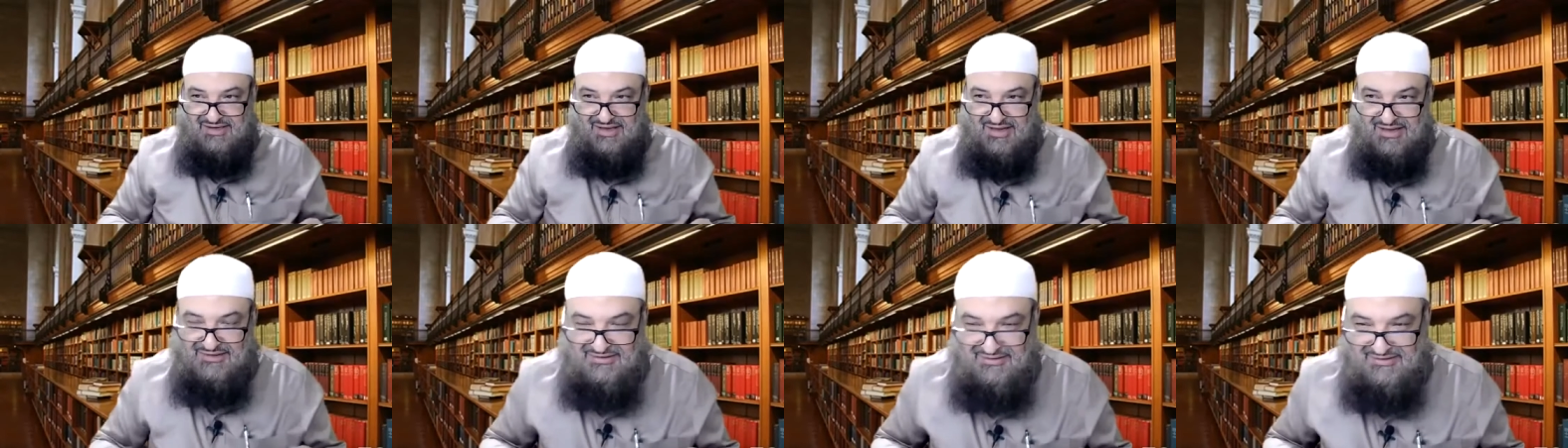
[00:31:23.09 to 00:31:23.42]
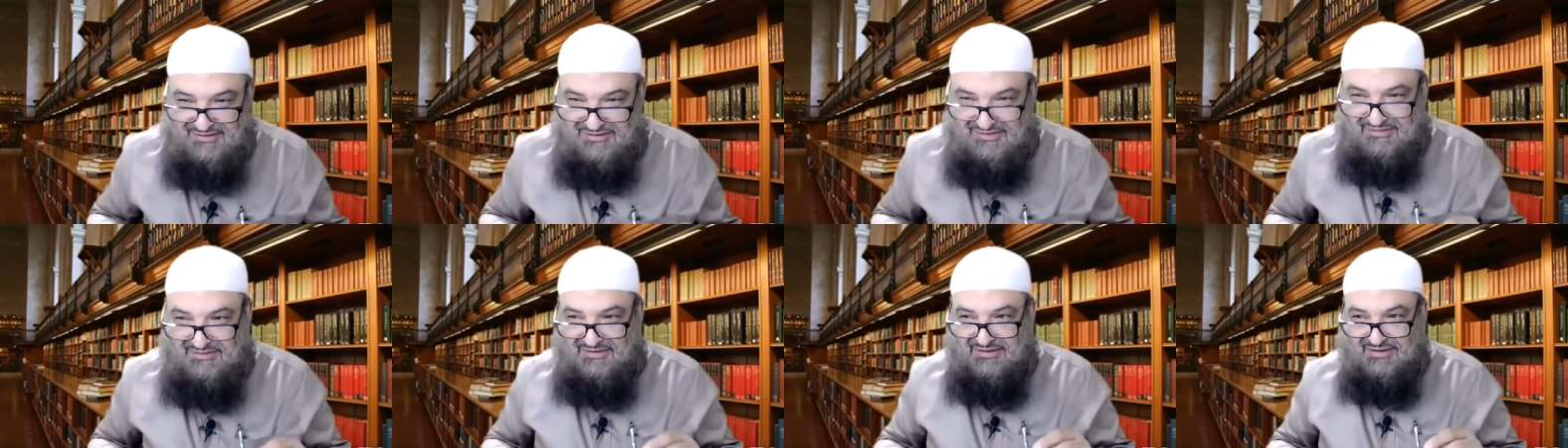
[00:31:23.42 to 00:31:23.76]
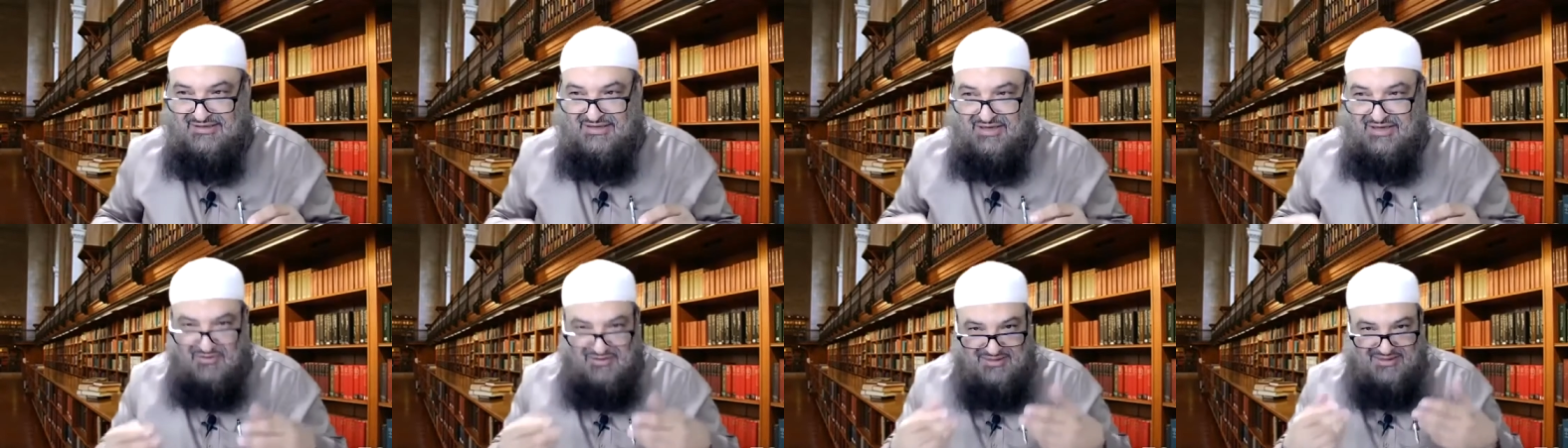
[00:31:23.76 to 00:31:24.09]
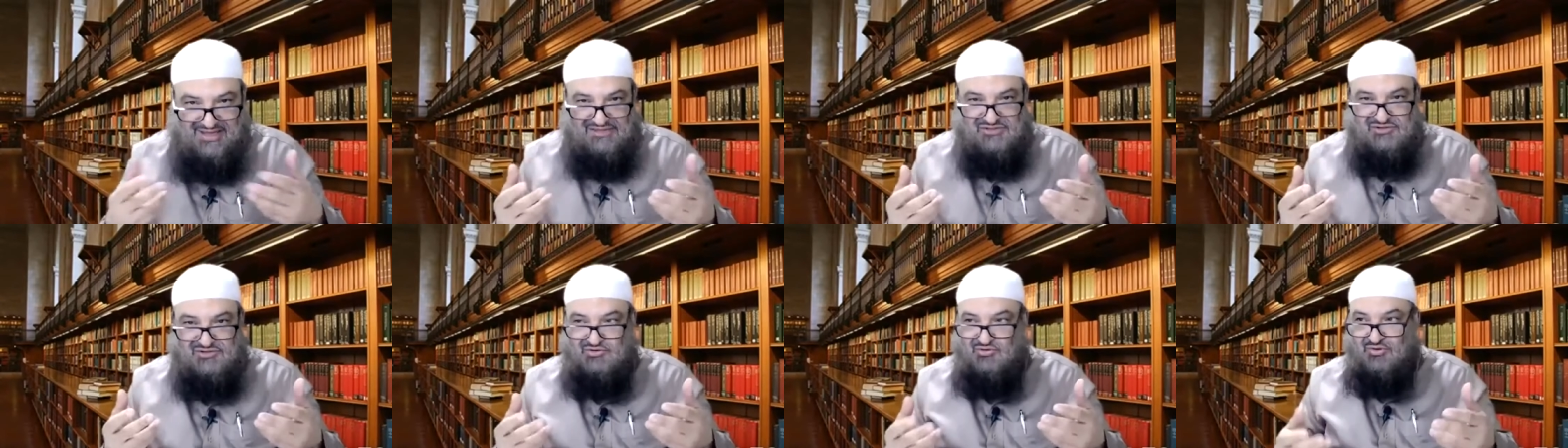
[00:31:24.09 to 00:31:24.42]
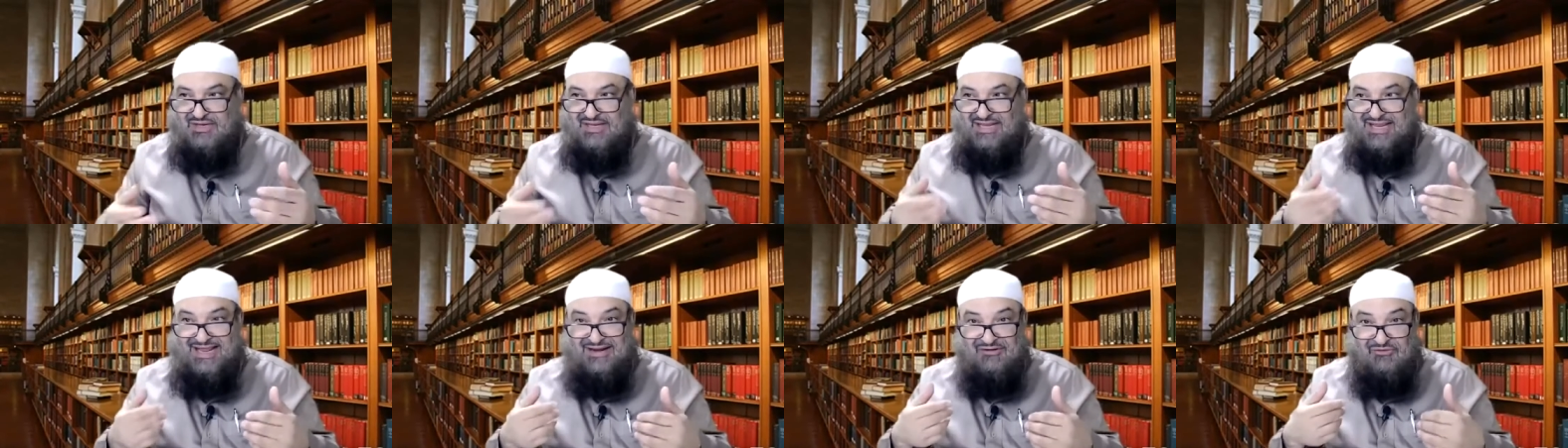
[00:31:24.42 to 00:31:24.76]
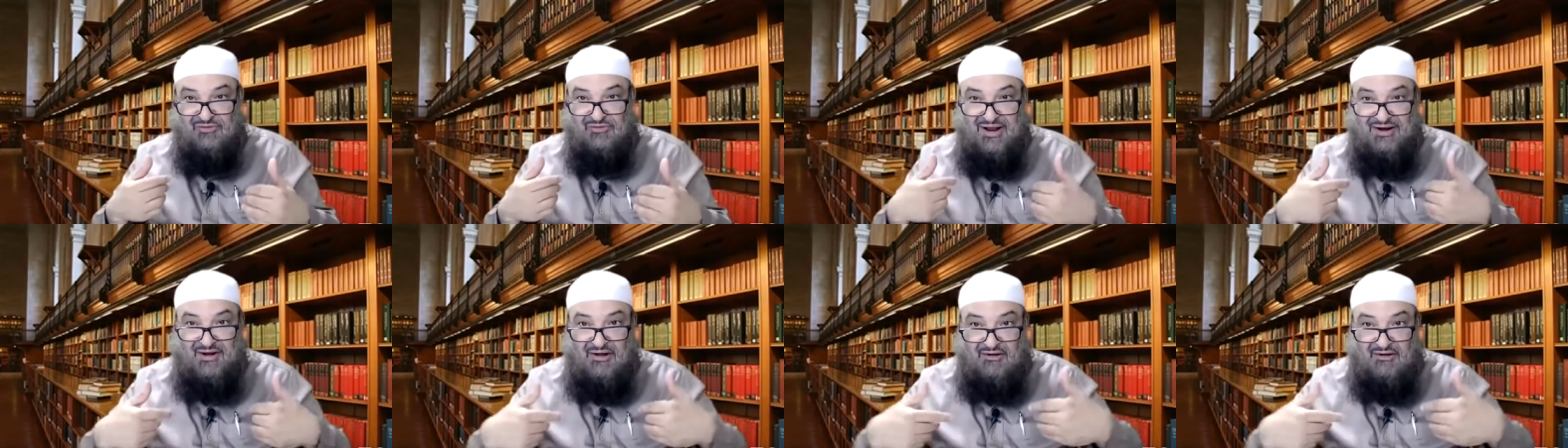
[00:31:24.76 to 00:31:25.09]
And, you know, in that story, he
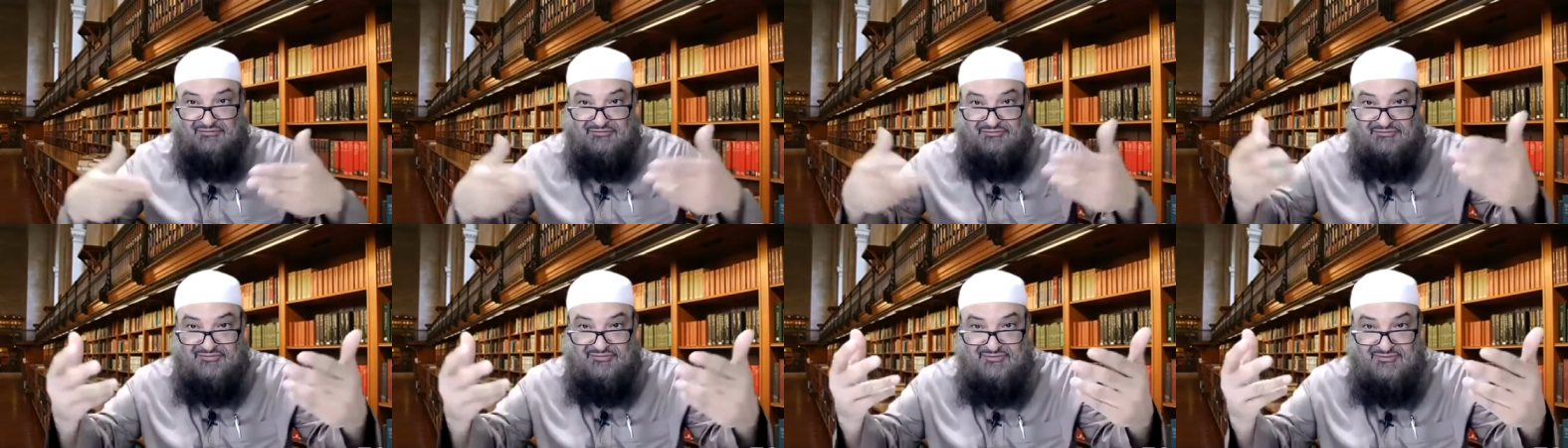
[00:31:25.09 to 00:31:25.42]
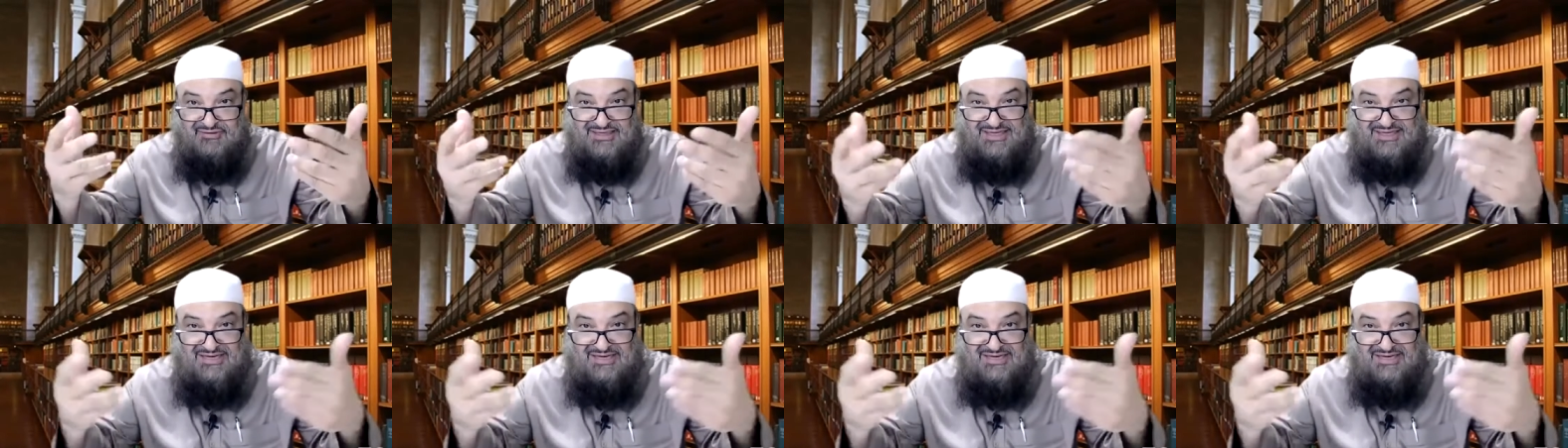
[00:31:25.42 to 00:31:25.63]
ran off.